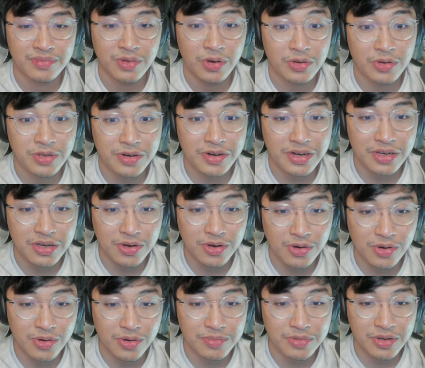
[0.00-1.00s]
Or they're gonna go
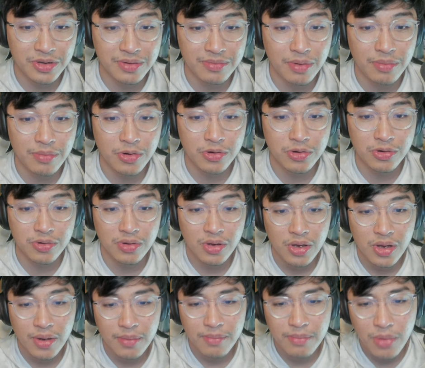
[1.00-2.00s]
home to the
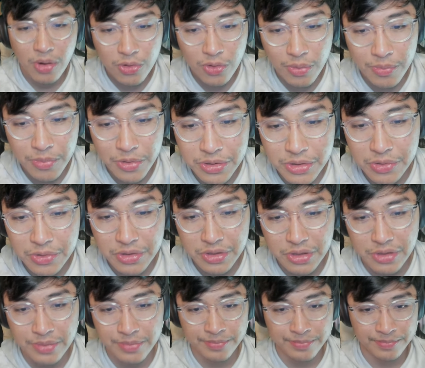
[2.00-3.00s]

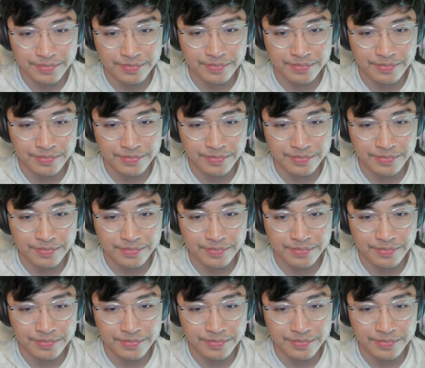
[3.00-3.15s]
Mokomoduktum.